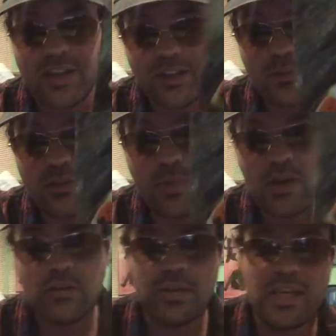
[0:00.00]
he's a much
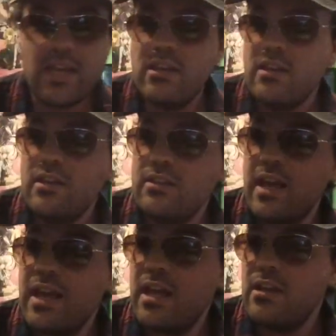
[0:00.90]
better lead
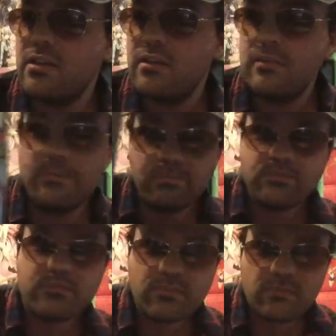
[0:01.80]
than
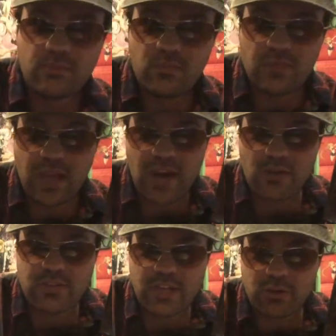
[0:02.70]

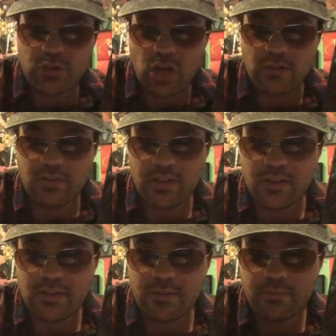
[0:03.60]
Aaron Taylor Johnson
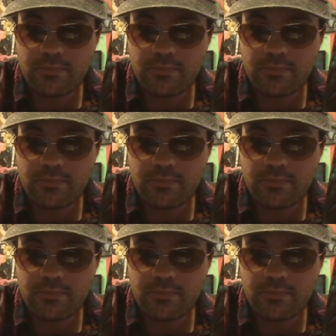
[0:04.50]
is.